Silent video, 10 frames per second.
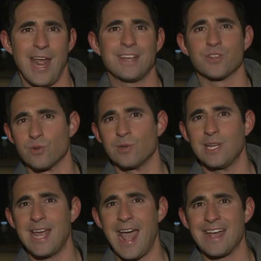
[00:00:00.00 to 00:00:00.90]
as
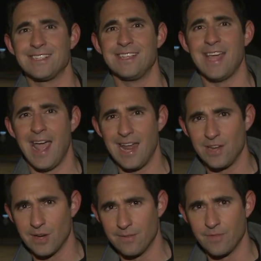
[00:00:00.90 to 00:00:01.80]
early as the
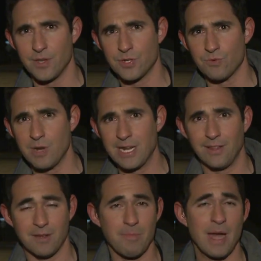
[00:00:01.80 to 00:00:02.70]
end of this week, and
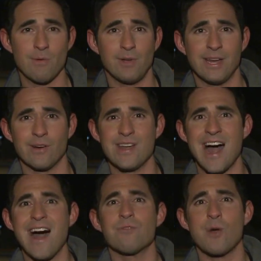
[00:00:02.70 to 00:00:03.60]
they apparently are
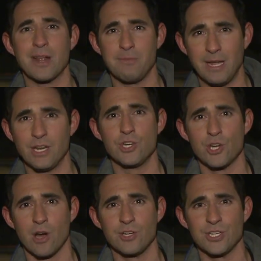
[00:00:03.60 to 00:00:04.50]
not recommending
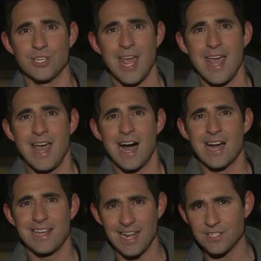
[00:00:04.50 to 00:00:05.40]
charges
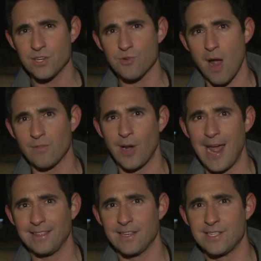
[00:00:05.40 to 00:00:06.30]
against the driver
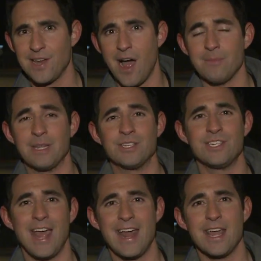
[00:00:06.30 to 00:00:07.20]
at this time.
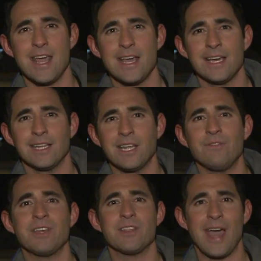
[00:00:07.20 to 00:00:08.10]
Instead,
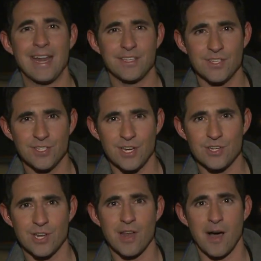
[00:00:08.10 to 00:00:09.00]
leaving that
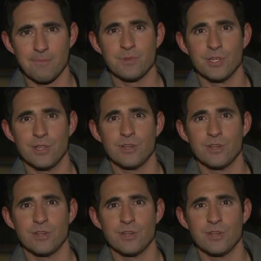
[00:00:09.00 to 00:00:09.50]
decision up to the